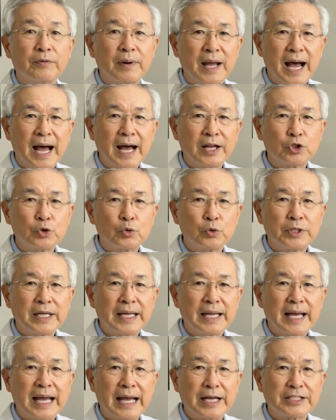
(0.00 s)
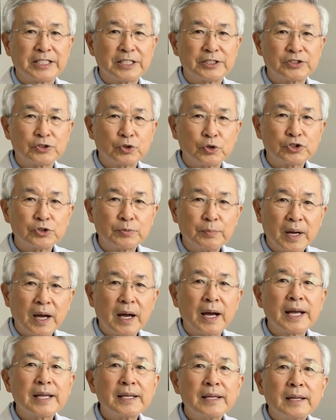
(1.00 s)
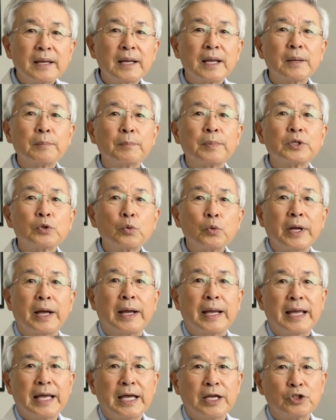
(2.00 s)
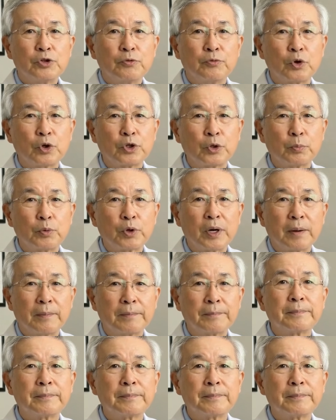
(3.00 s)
actually exits your spine, between each vertebra.